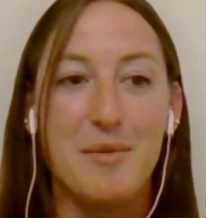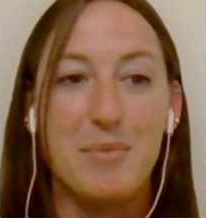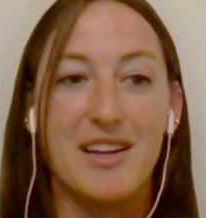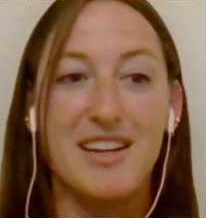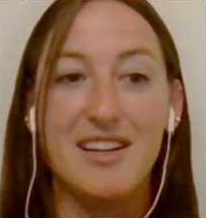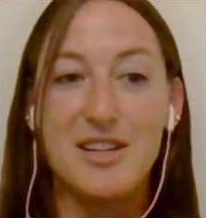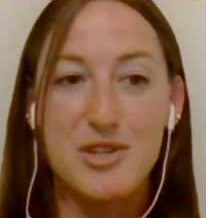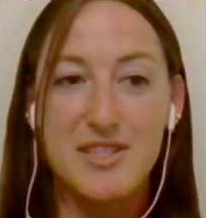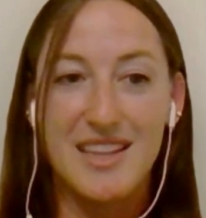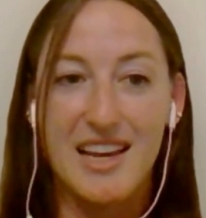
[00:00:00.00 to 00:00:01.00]
But in
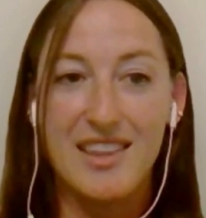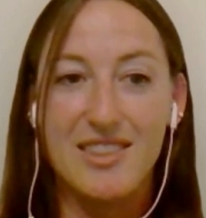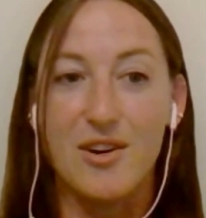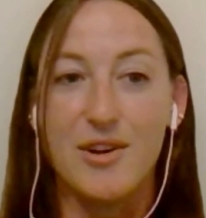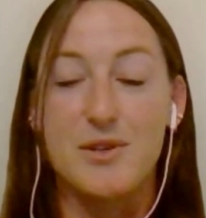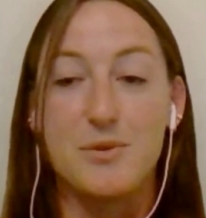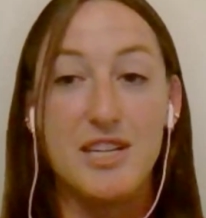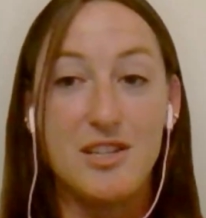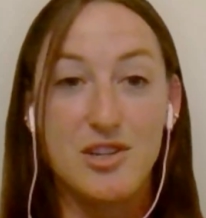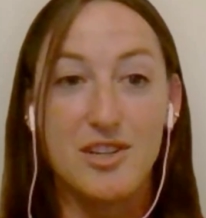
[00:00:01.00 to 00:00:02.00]
addition to that, they're also
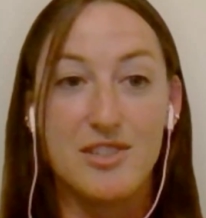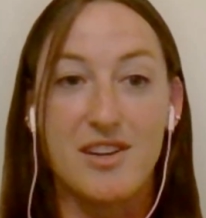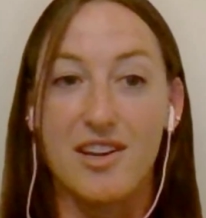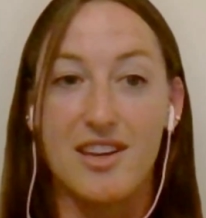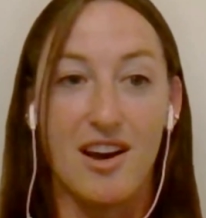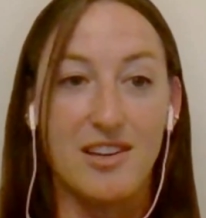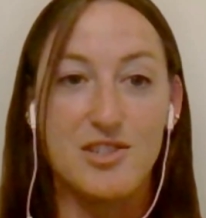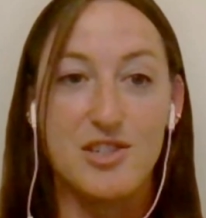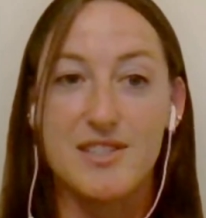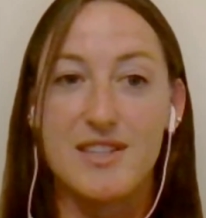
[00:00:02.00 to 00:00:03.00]
teachers,
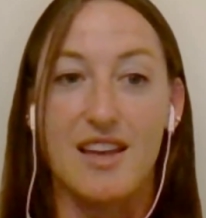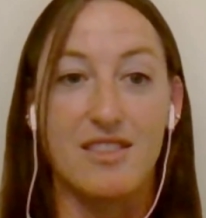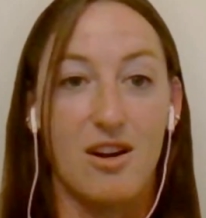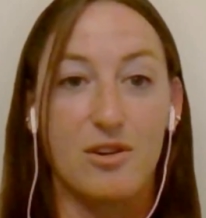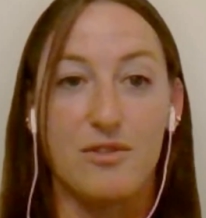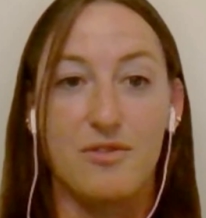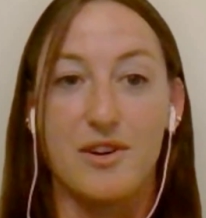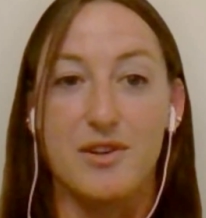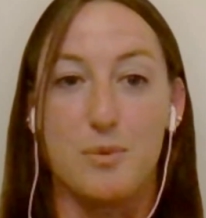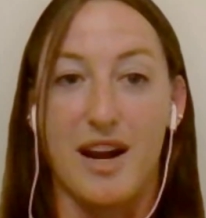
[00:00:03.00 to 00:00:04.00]
archaeologists,
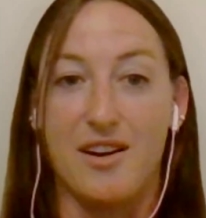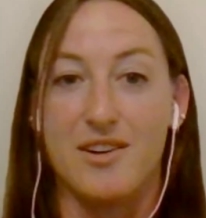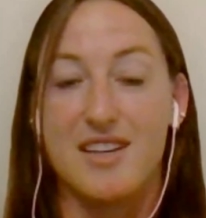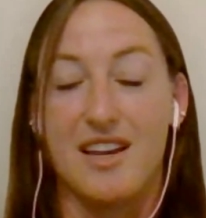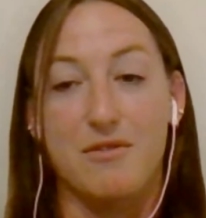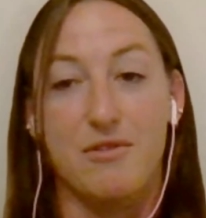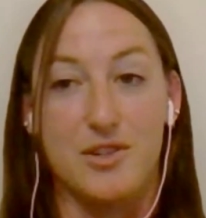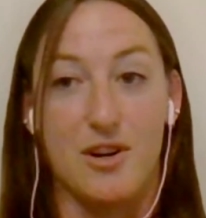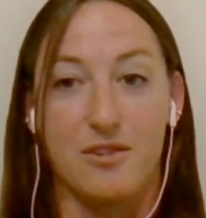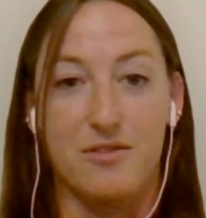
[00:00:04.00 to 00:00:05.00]
ethnographers, writers, and
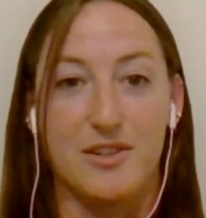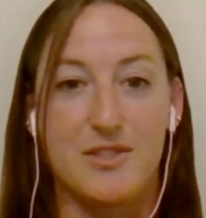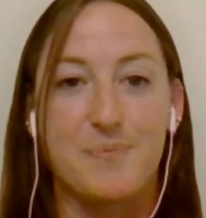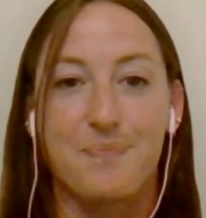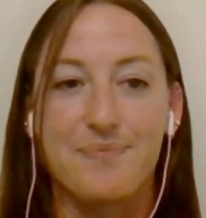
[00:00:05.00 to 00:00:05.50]
photographers.